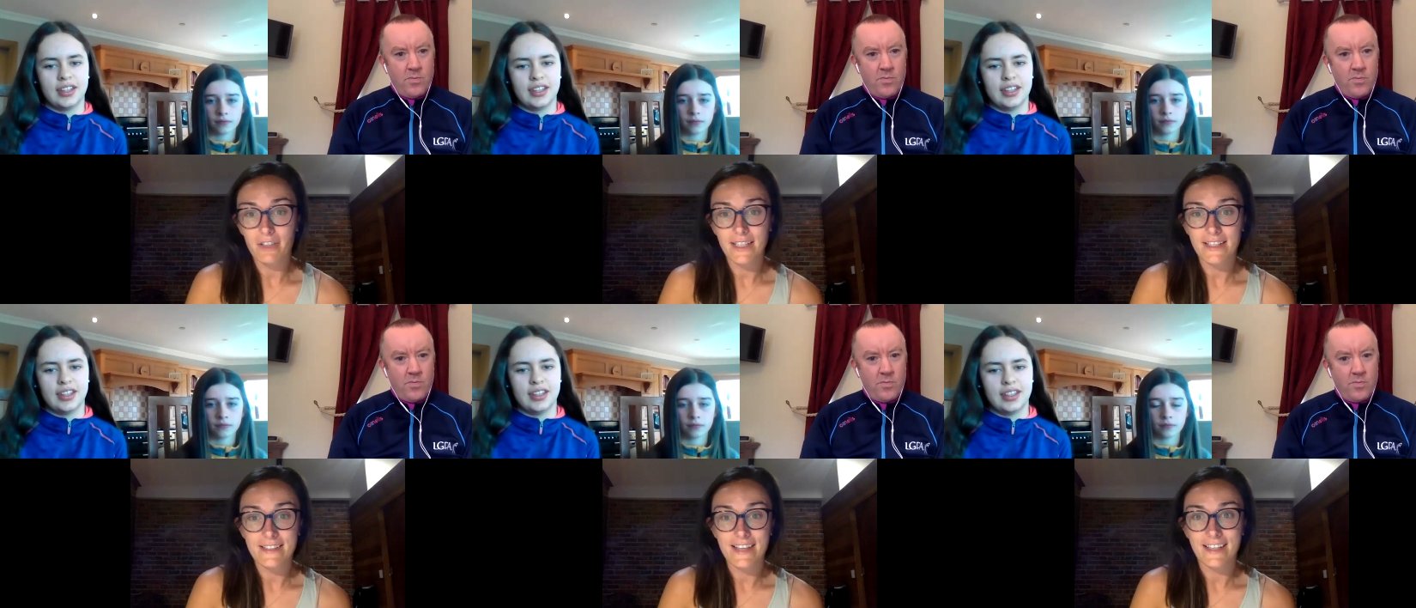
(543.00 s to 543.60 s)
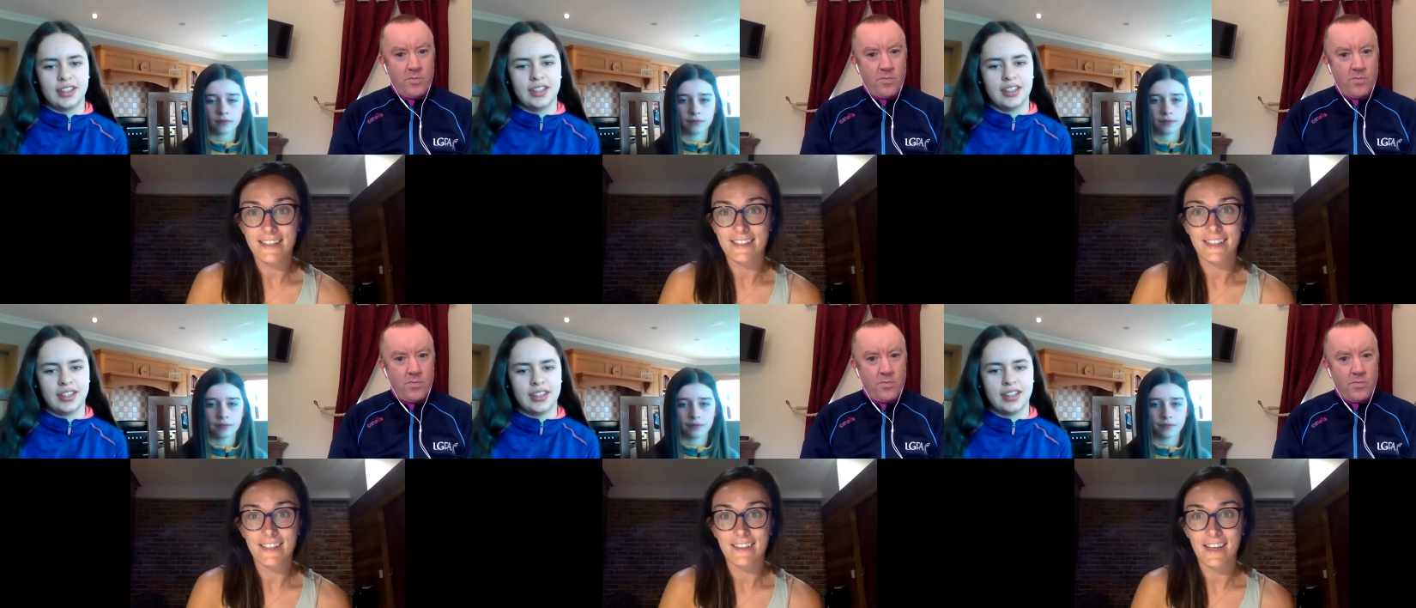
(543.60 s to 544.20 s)
Speaker 1: it is that
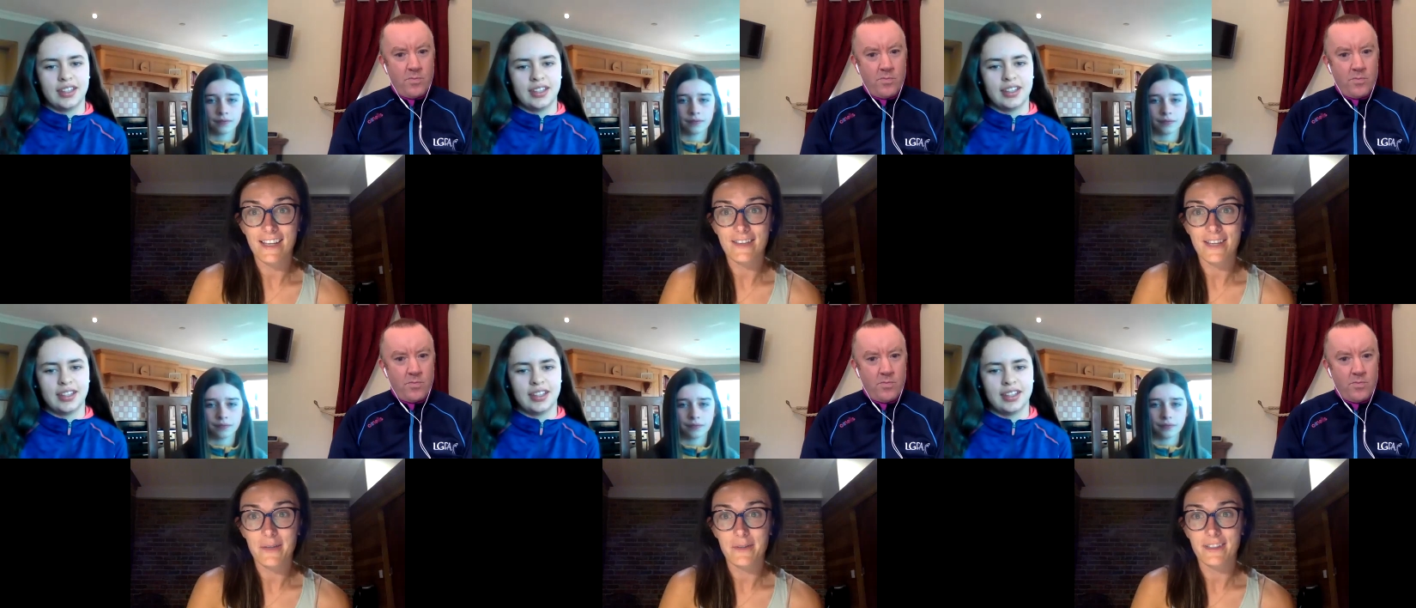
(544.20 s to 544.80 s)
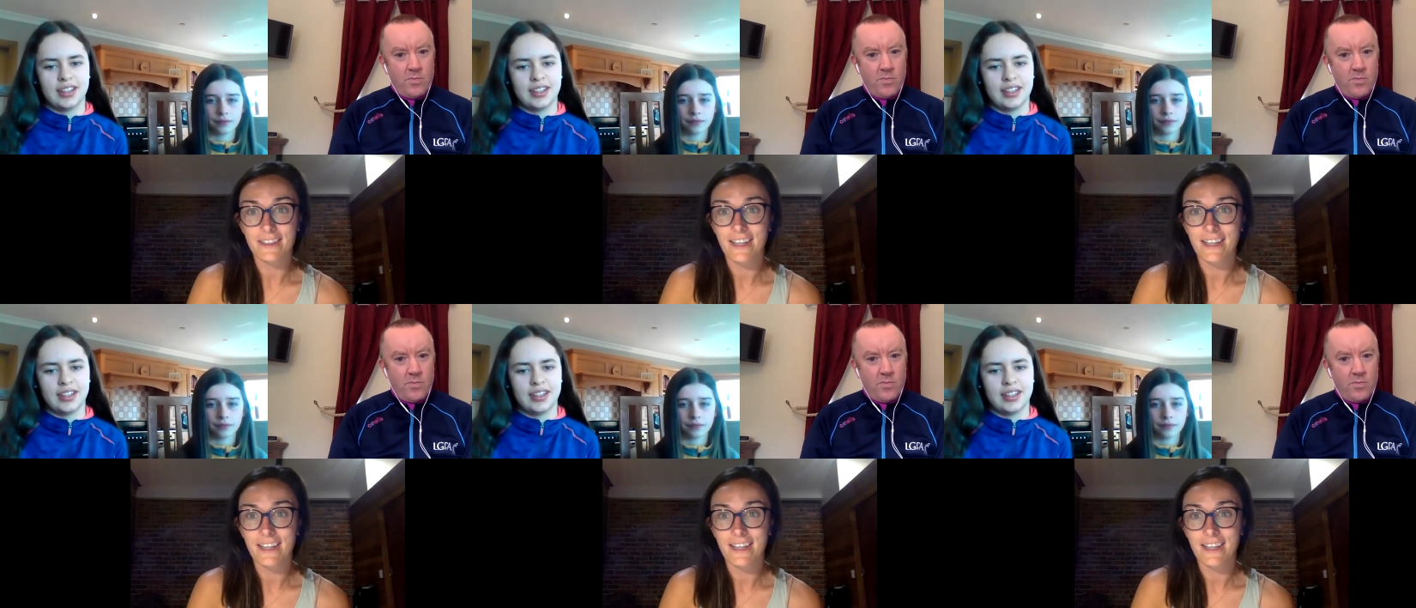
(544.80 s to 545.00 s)
that you think would